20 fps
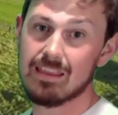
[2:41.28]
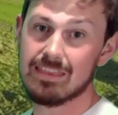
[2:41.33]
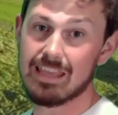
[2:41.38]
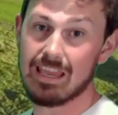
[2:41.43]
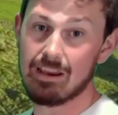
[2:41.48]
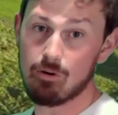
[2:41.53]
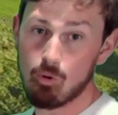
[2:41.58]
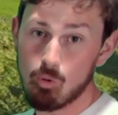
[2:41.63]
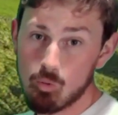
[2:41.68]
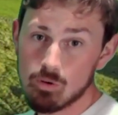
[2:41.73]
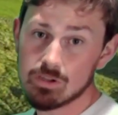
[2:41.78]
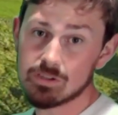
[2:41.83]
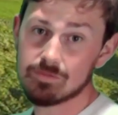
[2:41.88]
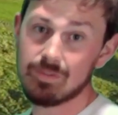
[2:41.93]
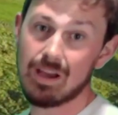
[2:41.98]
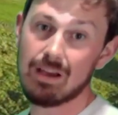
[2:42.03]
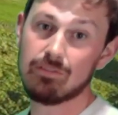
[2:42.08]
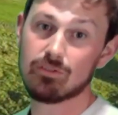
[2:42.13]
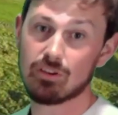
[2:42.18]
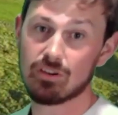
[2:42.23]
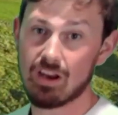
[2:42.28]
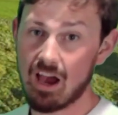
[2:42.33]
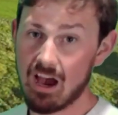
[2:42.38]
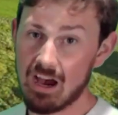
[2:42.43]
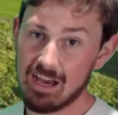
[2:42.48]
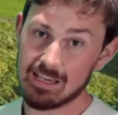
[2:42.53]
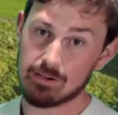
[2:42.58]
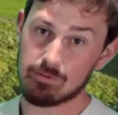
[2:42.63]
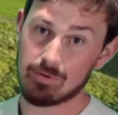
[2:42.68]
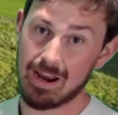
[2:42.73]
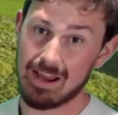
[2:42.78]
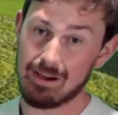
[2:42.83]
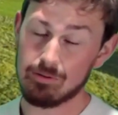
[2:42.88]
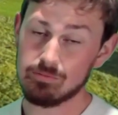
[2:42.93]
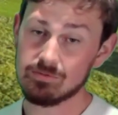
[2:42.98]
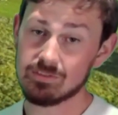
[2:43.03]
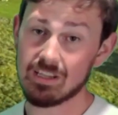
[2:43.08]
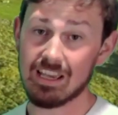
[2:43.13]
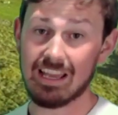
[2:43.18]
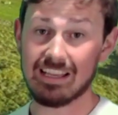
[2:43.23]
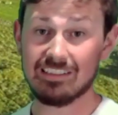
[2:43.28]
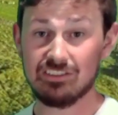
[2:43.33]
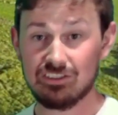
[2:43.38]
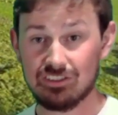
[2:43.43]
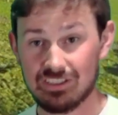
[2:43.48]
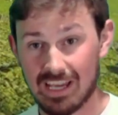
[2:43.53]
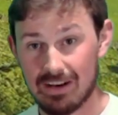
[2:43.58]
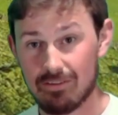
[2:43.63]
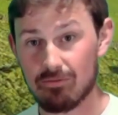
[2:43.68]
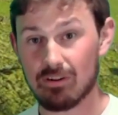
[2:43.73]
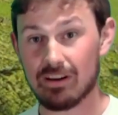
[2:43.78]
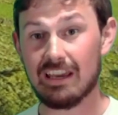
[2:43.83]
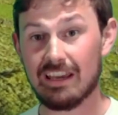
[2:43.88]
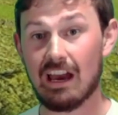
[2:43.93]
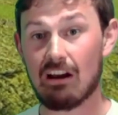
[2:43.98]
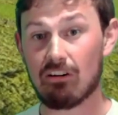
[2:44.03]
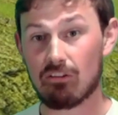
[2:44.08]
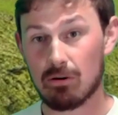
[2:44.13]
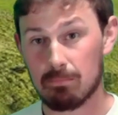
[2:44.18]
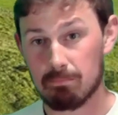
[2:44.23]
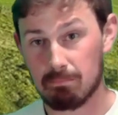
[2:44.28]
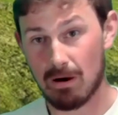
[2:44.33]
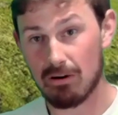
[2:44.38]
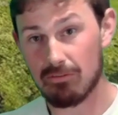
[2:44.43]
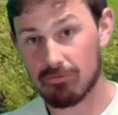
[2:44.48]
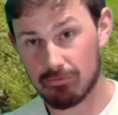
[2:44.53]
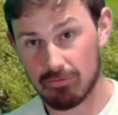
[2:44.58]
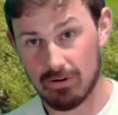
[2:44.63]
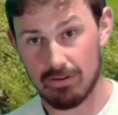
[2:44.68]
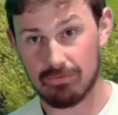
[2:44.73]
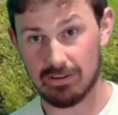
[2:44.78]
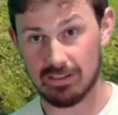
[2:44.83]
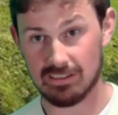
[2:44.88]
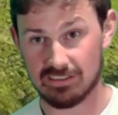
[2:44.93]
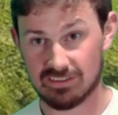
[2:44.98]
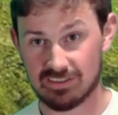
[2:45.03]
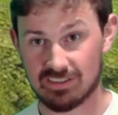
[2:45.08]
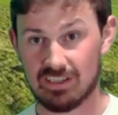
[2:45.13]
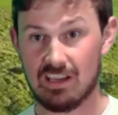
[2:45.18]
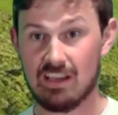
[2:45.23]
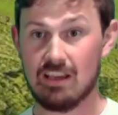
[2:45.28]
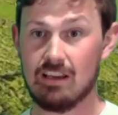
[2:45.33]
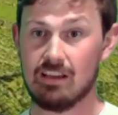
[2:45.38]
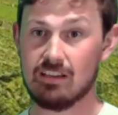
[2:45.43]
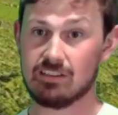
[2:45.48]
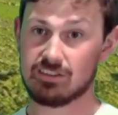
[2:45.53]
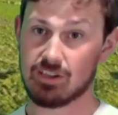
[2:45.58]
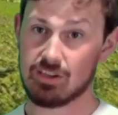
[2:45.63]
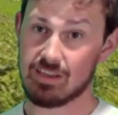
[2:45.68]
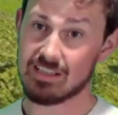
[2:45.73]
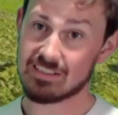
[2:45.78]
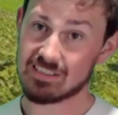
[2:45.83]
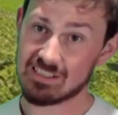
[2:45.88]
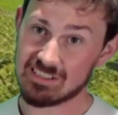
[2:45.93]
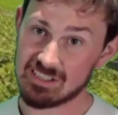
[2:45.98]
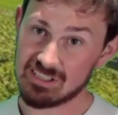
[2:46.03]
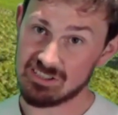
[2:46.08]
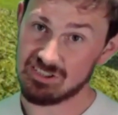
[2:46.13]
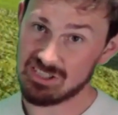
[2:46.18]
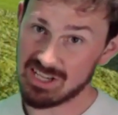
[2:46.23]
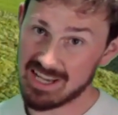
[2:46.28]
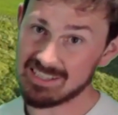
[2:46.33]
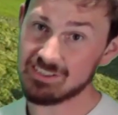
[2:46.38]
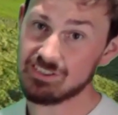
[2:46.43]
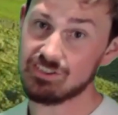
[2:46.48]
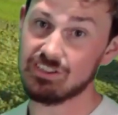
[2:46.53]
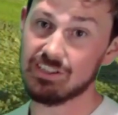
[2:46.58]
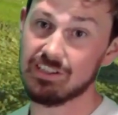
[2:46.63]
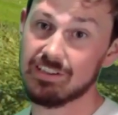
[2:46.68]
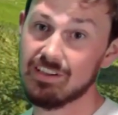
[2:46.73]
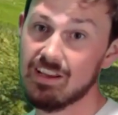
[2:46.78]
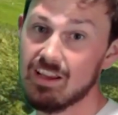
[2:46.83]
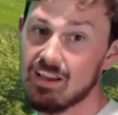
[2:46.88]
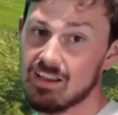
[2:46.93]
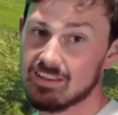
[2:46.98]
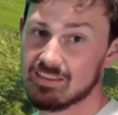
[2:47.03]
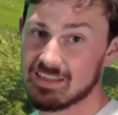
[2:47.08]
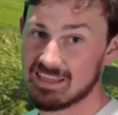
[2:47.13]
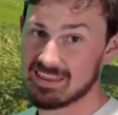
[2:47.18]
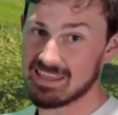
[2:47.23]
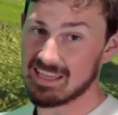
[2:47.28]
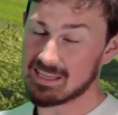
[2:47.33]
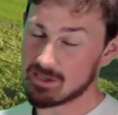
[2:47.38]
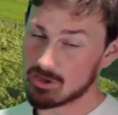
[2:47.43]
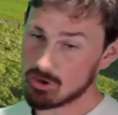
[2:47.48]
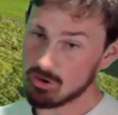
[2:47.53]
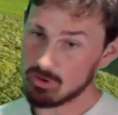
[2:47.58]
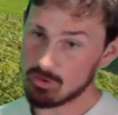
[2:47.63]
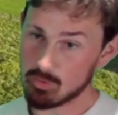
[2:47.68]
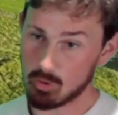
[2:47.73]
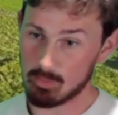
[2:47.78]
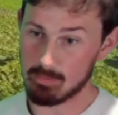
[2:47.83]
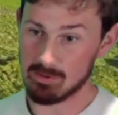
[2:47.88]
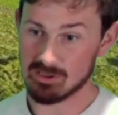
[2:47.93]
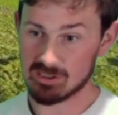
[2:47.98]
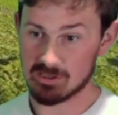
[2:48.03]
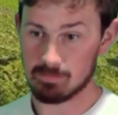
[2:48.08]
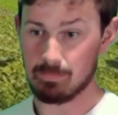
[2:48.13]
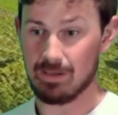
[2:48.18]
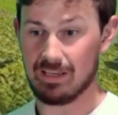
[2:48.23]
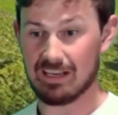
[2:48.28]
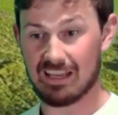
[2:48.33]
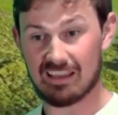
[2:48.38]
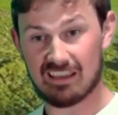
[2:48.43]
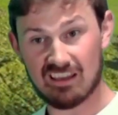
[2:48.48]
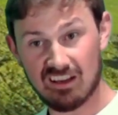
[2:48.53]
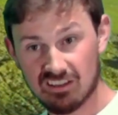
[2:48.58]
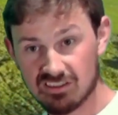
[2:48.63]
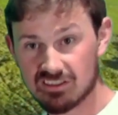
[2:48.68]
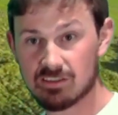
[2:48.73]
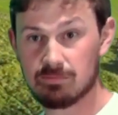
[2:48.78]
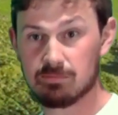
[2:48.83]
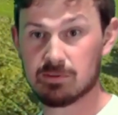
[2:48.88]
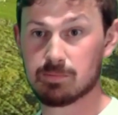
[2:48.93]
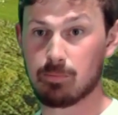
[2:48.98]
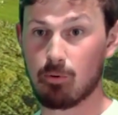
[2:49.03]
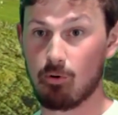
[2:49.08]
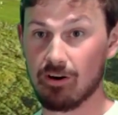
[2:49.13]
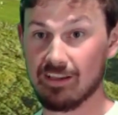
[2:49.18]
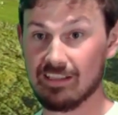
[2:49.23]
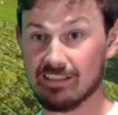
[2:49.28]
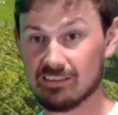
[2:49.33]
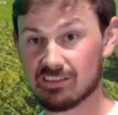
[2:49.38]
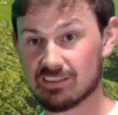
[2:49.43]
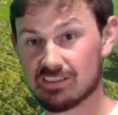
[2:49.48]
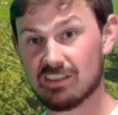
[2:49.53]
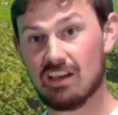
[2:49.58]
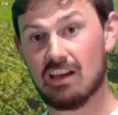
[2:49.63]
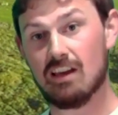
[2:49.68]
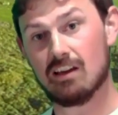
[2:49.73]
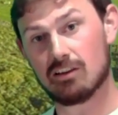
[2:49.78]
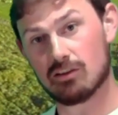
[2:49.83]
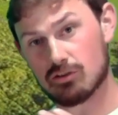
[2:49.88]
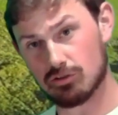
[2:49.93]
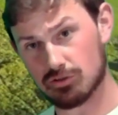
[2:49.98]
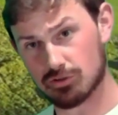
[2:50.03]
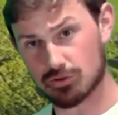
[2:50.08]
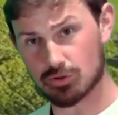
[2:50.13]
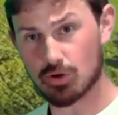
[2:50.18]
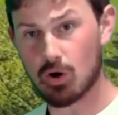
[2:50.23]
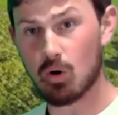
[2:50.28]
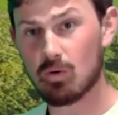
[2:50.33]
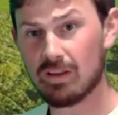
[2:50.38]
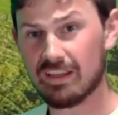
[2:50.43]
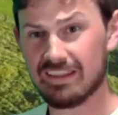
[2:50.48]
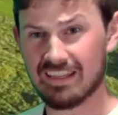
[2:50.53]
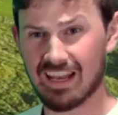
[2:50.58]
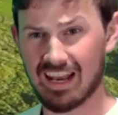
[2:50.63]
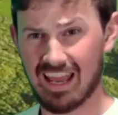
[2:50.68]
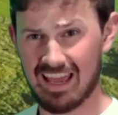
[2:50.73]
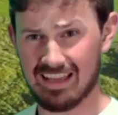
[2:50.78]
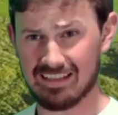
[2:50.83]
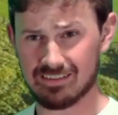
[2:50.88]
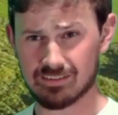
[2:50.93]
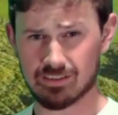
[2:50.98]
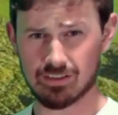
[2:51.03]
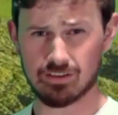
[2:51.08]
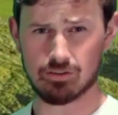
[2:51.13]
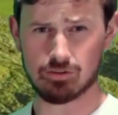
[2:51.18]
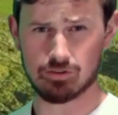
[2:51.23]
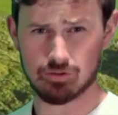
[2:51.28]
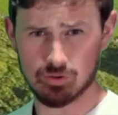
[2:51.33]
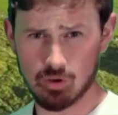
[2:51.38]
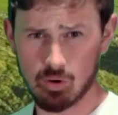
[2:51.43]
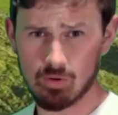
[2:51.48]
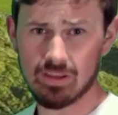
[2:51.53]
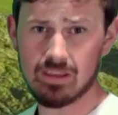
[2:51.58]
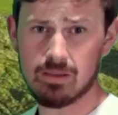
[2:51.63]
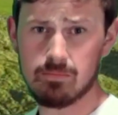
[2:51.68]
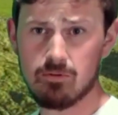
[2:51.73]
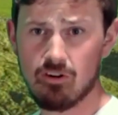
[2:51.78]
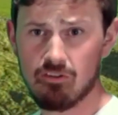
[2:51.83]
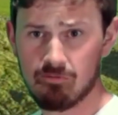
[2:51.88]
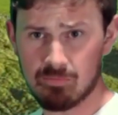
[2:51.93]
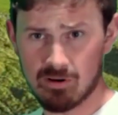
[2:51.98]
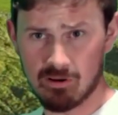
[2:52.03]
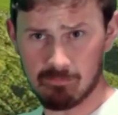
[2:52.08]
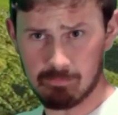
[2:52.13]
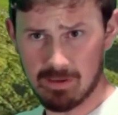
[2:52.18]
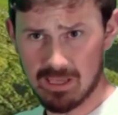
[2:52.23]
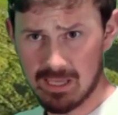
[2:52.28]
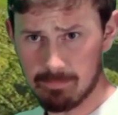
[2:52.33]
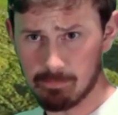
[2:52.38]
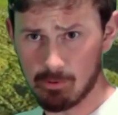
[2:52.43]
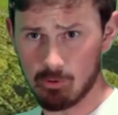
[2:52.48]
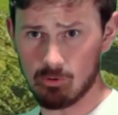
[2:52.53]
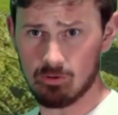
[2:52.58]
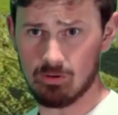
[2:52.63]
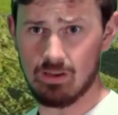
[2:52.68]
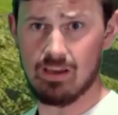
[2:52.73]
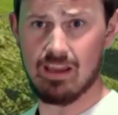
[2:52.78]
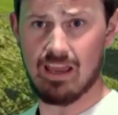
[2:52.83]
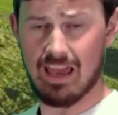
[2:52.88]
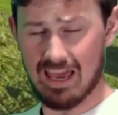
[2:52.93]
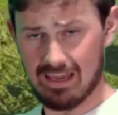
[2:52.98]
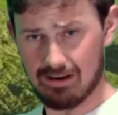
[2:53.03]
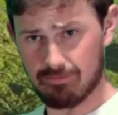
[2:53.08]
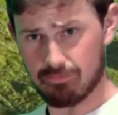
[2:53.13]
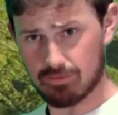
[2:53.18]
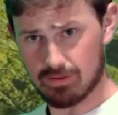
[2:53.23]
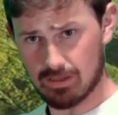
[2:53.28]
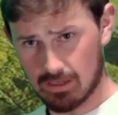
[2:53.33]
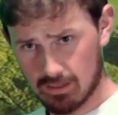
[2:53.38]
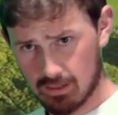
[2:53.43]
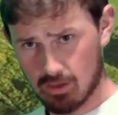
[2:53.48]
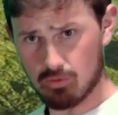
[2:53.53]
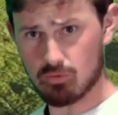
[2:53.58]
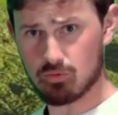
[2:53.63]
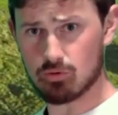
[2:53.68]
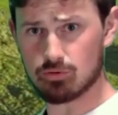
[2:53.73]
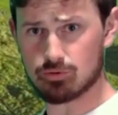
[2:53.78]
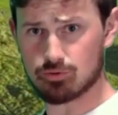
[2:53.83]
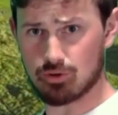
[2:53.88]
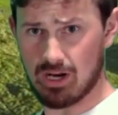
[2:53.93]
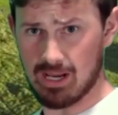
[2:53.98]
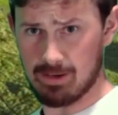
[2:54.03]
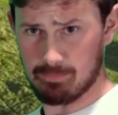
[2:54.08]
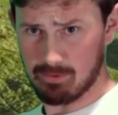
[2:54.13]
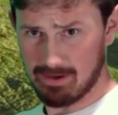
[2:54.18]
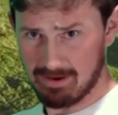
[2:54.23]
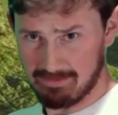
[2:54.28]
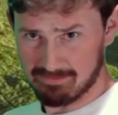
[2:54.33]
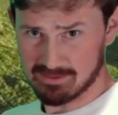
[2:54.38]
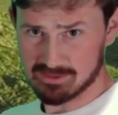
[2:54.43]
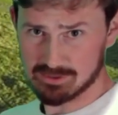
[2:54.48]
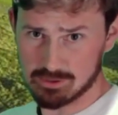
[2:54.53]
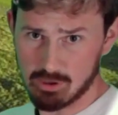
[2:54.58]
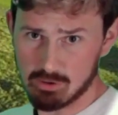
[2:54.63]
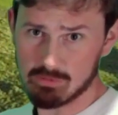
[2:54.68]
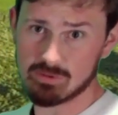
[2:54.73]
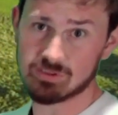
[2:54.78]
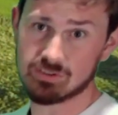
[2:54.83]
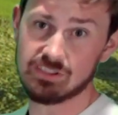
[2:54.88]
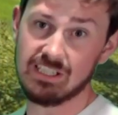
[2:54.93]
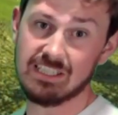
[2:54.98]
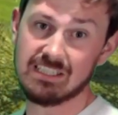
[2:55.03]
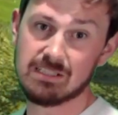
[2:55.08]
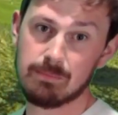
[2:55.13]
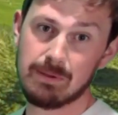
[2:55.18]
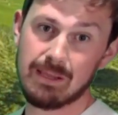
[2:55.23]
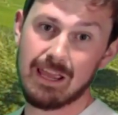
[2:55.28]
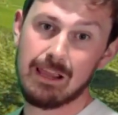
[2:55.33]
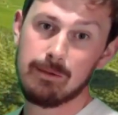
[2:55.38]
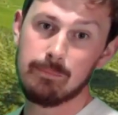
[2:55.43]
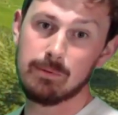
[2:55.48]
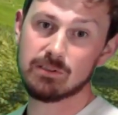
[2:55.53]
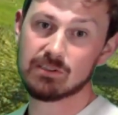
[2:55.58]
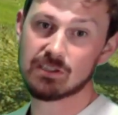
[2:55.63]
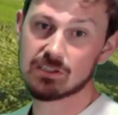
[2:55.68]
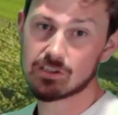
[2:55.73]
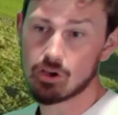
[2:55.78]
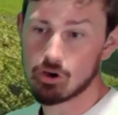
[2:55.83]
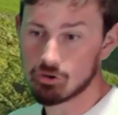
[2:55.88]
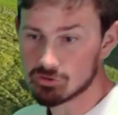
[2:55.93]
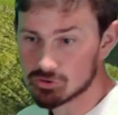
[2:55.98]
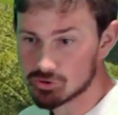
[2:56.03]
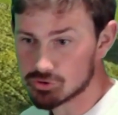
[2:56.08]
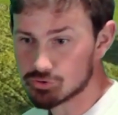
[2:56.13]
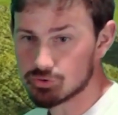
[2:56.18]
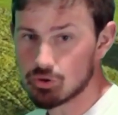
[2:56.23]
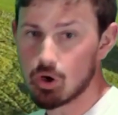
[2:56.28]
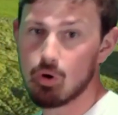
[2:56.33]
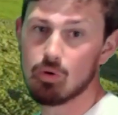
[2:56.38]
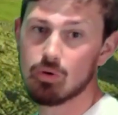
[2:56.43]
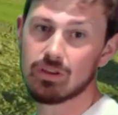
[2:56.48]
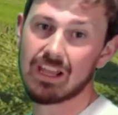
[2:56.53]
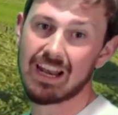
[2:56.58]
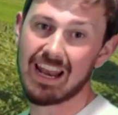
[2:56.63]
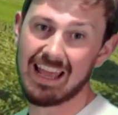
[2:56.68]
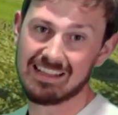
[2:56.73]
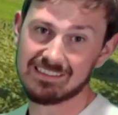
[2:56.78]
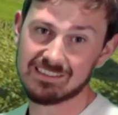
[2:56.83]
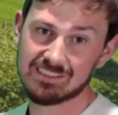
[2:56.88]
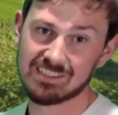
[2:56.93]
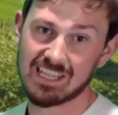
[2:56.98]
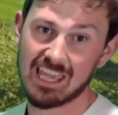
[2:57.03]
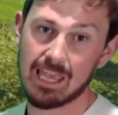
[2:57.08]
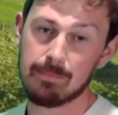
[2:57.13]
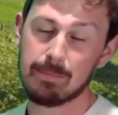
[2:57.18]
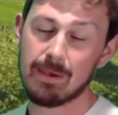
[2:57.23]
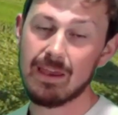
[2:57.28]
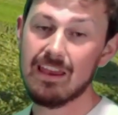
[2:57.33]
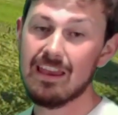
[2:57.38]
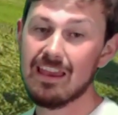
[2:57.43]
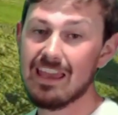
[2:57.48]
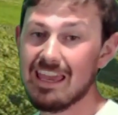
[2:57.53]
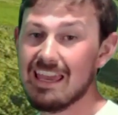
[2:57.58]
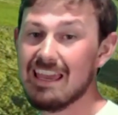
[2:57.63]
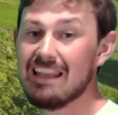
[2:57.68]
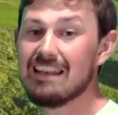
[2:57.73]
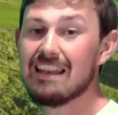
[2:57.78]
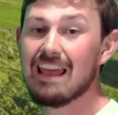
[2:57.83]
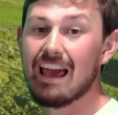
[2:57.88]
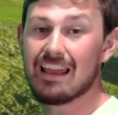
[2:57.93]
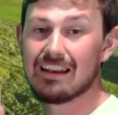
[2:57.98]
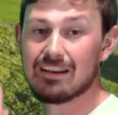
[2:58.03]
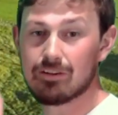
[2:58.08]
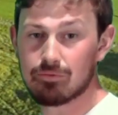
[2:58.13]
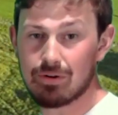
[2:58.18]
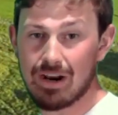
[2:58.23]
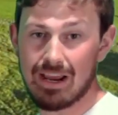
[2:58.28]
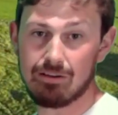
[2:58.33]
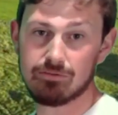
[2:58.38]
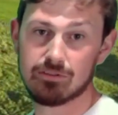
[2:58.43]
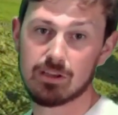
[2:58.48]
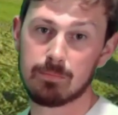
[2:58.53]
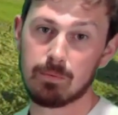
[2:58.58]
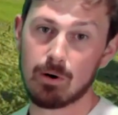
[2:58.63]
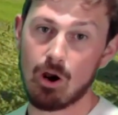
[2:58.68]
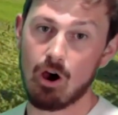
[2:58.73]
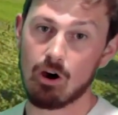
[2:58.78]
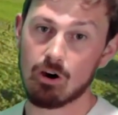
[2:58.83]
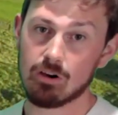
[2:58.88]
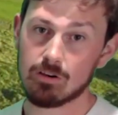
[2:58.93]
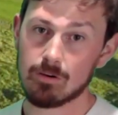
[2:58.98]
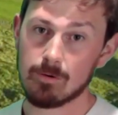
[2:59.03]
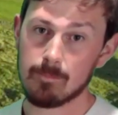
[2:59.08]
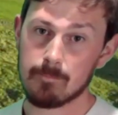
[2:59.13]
They're always found on high ground and generally are above rivers. So there's a suggestion that they could almost be like customs points, controlling the land, controlling the movement of people, and for the local tribal aristocracy to be able to control the landscape in and around the broch.